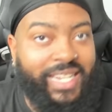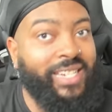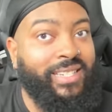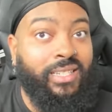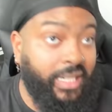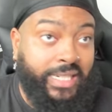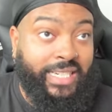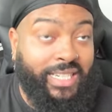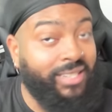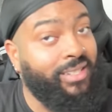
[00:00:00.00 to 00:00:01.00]
its
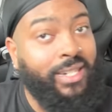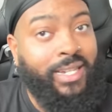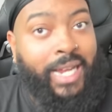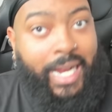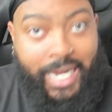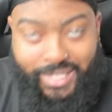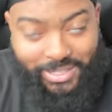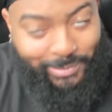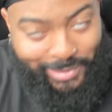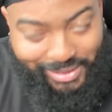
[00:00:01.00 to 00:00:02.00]
lineage
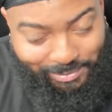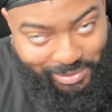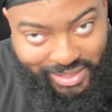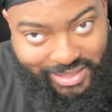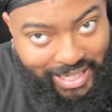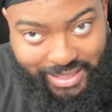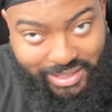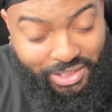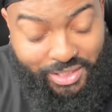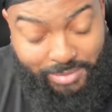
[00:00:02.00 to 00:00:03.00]
hasn't really been that
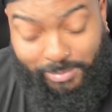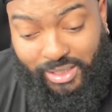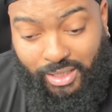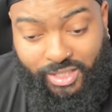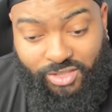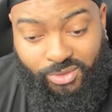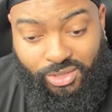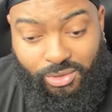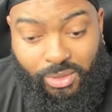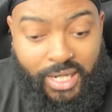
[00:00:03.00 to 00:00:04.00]
good, to be honest
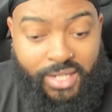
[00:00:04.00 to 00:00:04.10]
with you.